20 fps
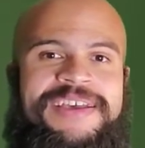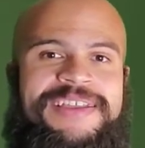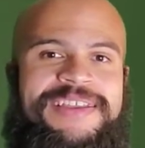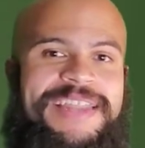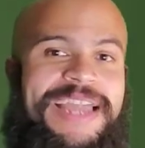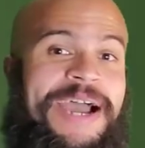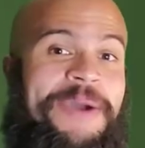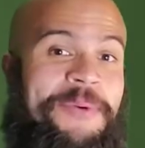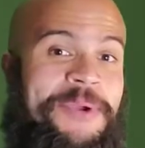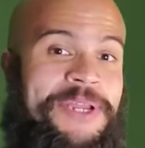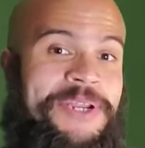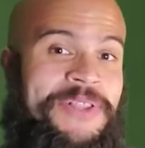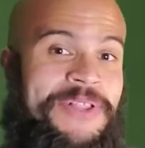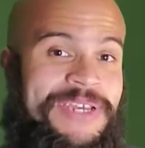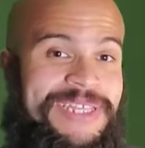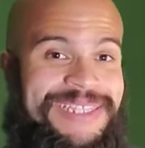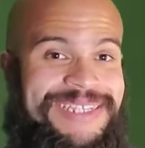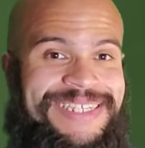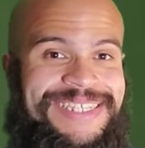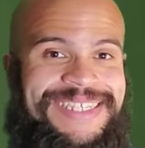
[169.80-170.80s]
Now we're going to
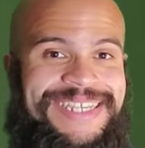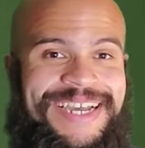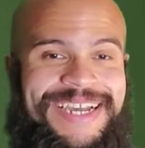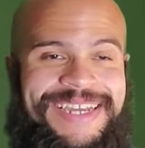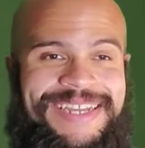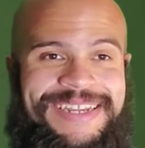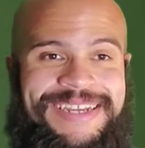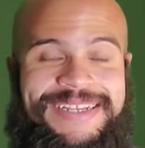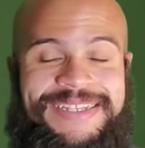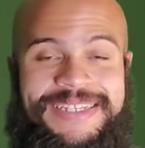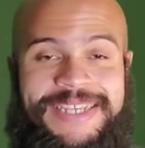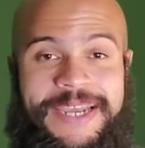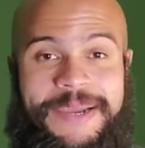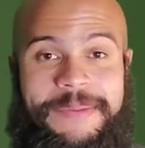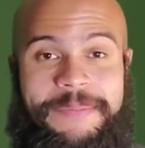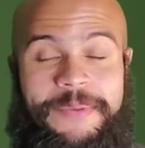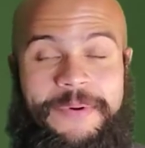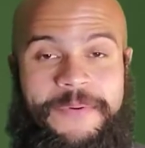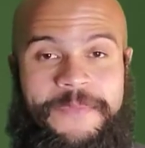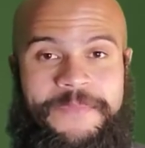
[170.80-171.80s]
look at this second
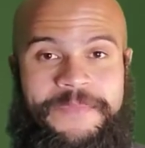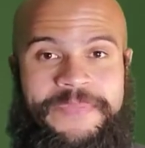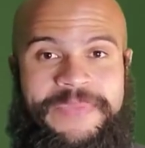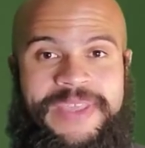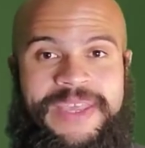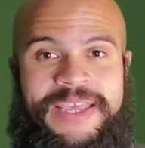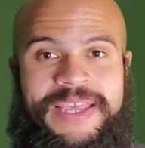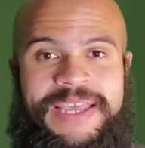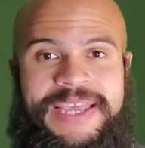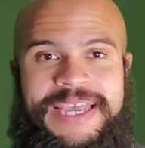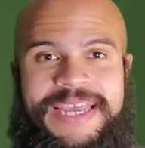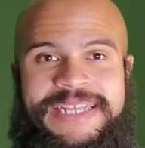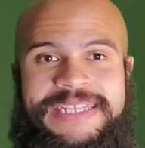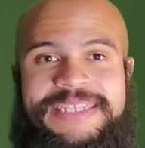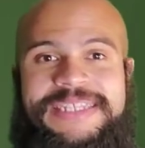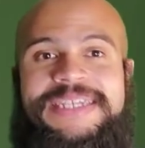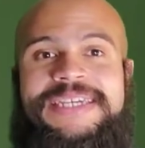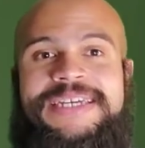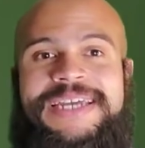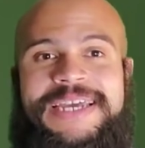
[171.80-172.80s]
example. In
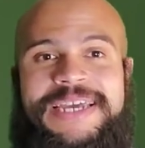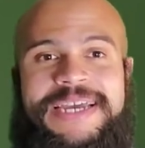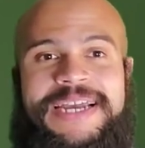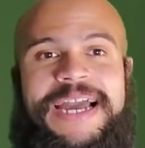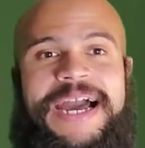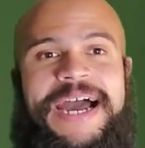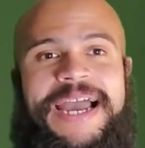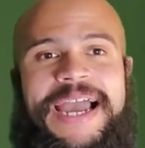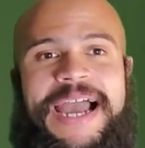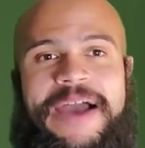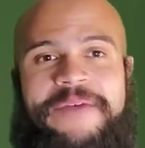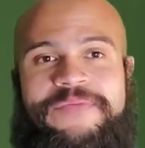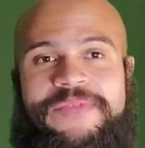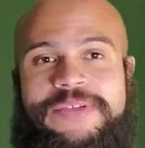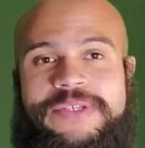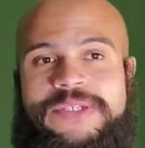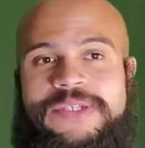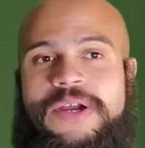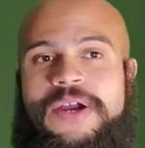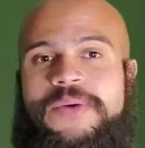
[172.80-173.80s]
DKIC, I have
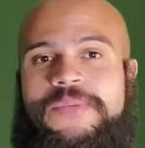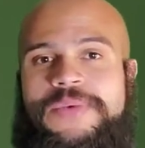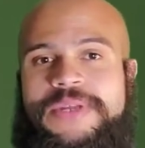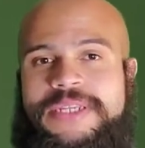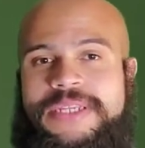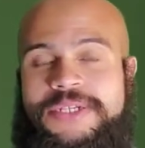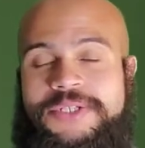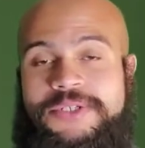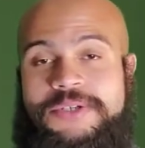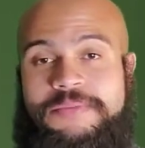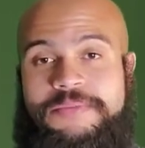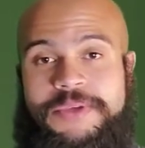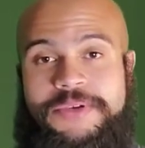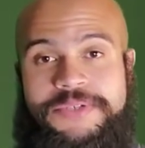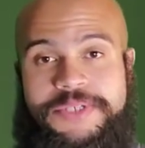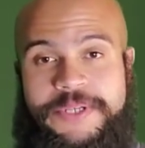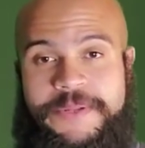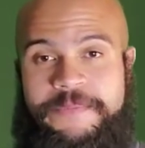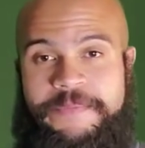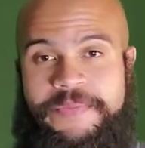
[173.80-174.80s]
to start with
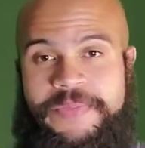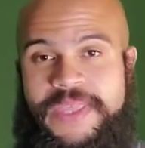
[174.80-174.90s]
distribution.